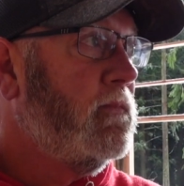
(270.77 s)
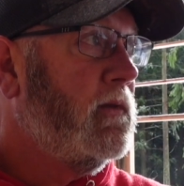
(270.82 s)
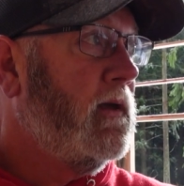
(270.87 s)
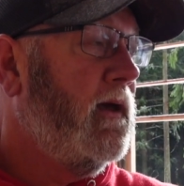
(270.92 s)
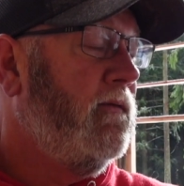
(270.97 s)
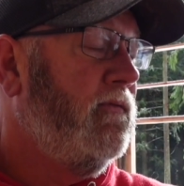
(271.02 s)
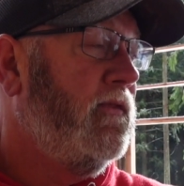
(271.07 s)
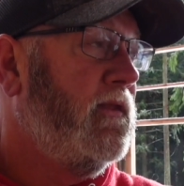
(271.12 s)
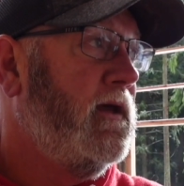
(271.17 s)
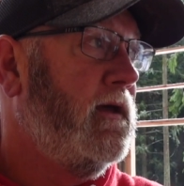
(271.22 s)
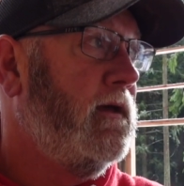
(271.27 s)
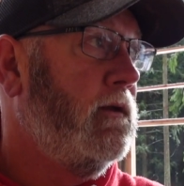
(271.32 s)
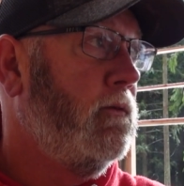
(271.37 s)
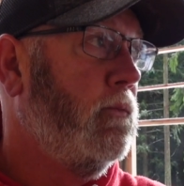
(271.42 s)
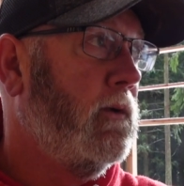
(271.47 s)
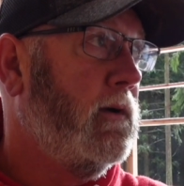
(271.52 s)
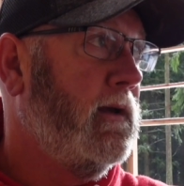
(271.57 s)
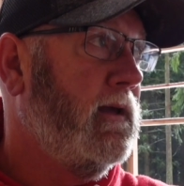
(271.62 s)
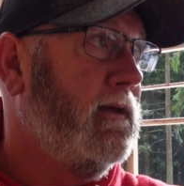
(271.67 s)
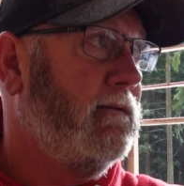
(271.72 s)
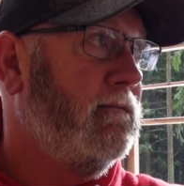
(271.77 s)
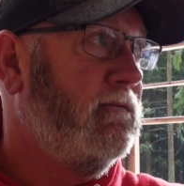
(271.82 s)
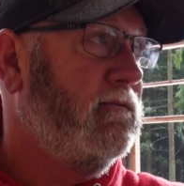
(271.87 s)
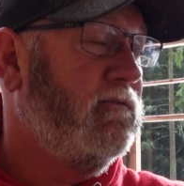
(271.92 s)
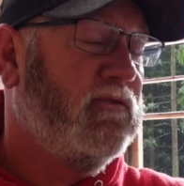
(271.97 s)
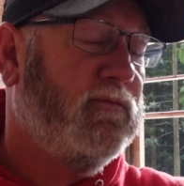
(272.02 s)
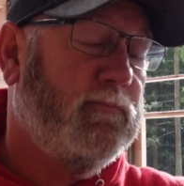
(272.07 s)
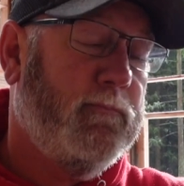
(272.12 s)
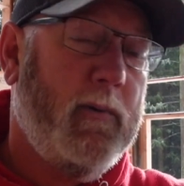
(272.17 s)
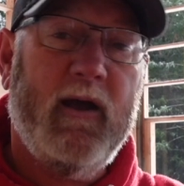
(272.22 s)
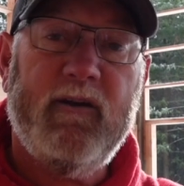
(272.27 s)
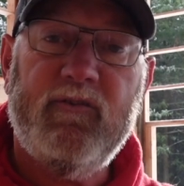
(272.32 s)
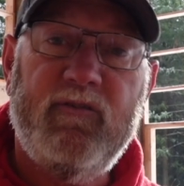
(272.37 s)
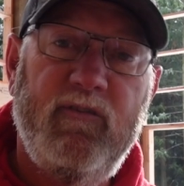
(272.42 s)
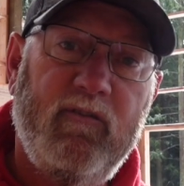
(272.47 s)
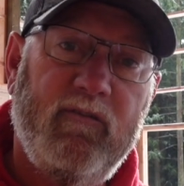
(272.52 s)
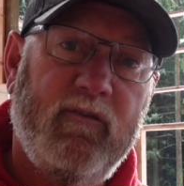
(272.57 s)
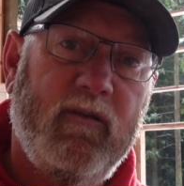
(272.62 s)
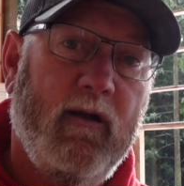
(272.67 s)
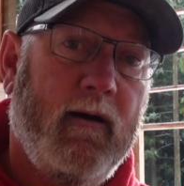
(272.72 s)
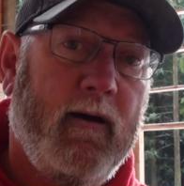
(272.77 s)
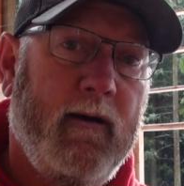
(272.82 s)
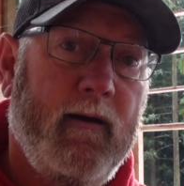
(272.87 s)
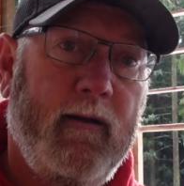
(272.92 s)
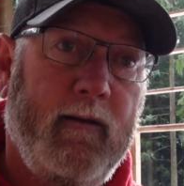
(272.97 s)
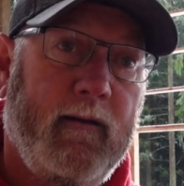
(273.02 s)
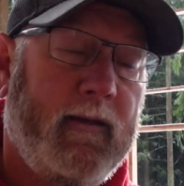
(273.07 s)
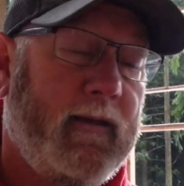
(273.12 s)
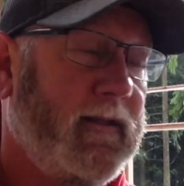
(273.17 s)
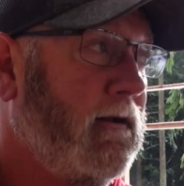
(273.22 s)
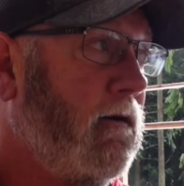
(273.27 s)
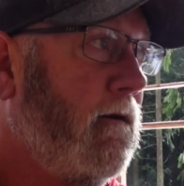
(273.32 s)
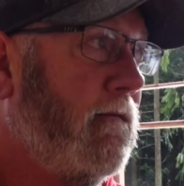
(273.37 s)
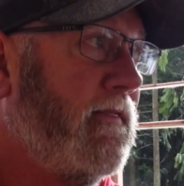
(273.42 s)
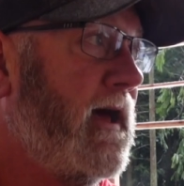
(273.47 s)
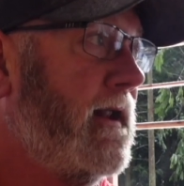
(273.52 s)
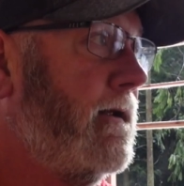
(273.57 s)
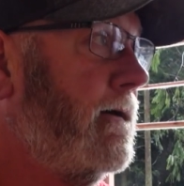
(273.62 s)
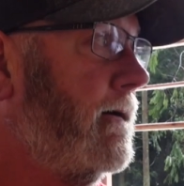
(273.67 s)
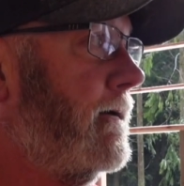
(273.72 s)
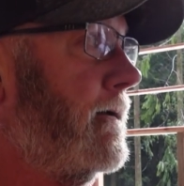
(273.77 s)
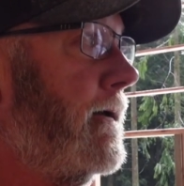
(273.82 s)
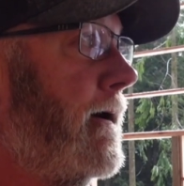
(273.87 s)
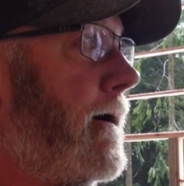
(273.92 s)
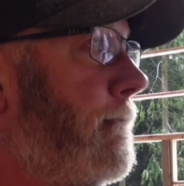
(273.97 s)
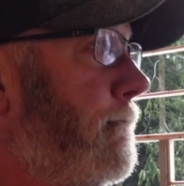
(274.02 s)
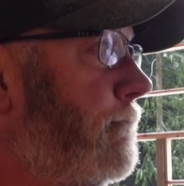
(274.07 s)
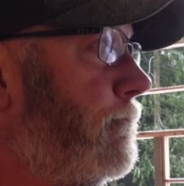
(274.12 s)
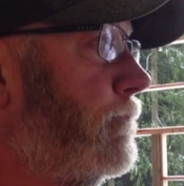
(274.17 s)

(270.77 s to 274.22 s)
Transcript: and then we'll get inspections done and get all that hooked up,